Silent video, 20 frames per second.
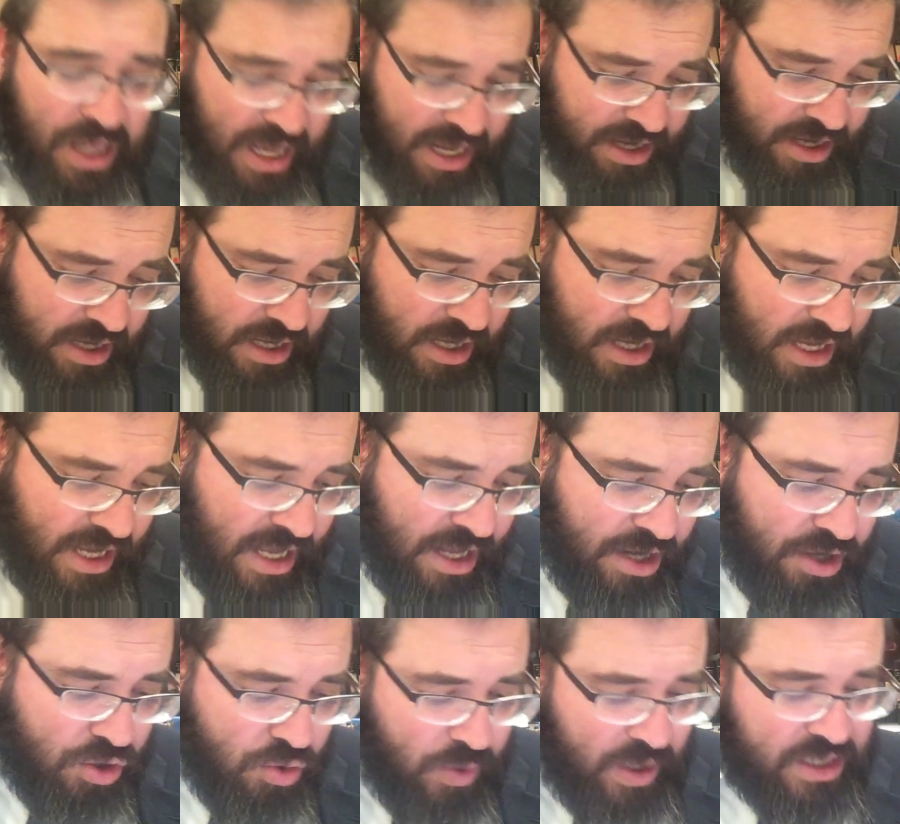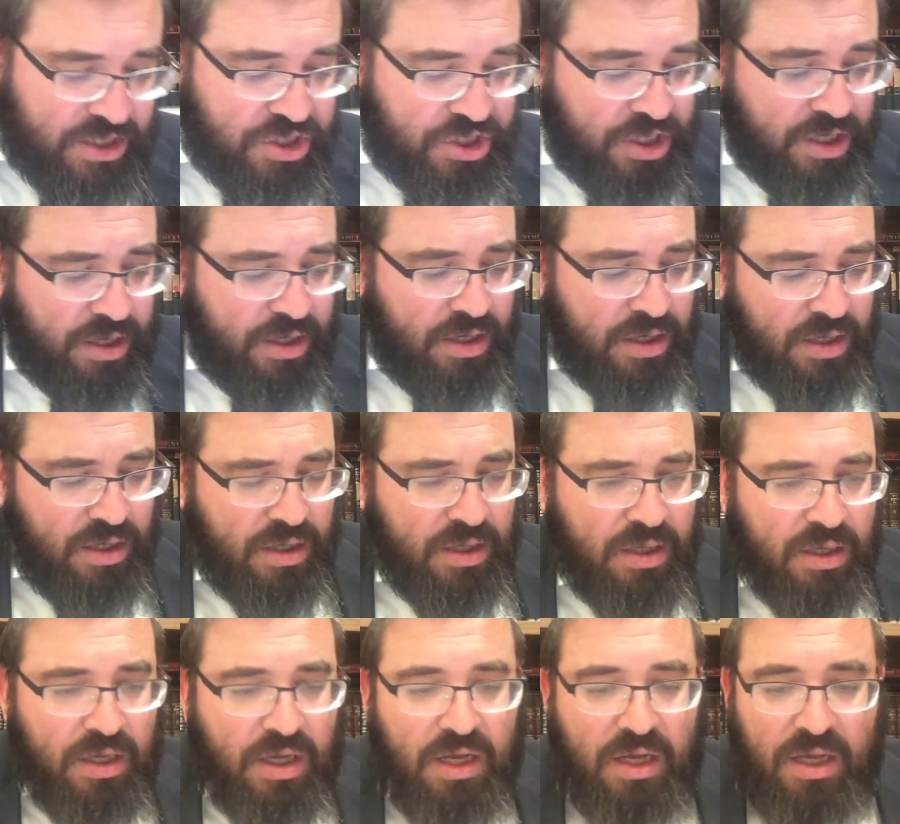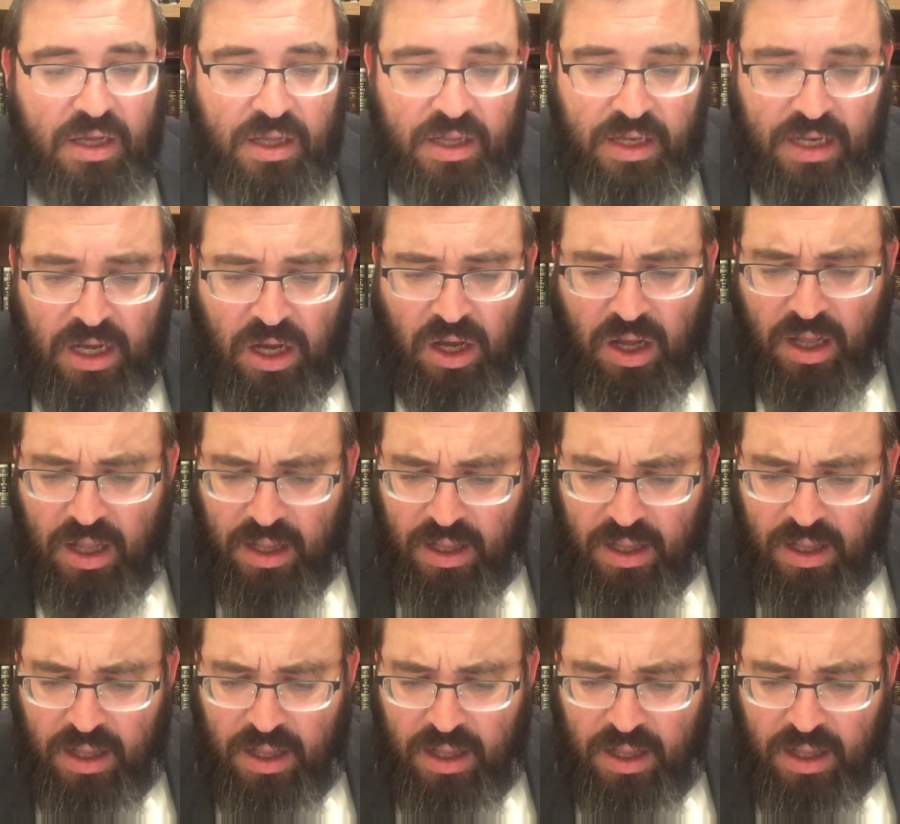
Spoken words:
had a question. Now,